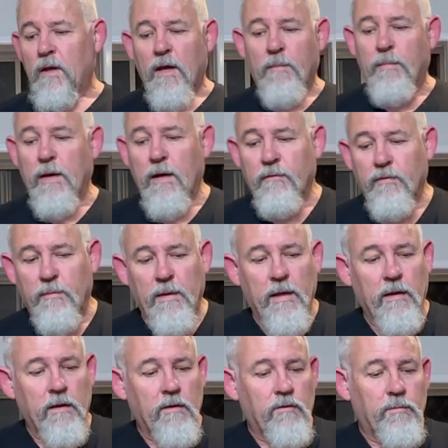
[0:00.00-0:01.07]
Apart from
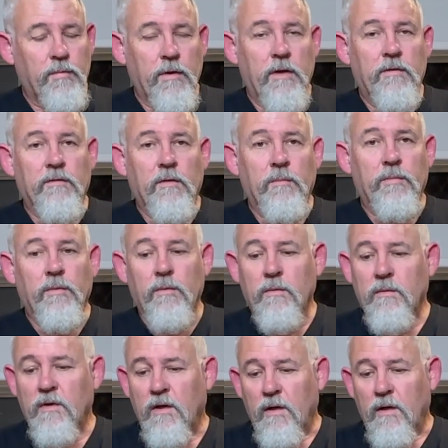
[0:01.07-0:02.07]
that, it's pretty simple.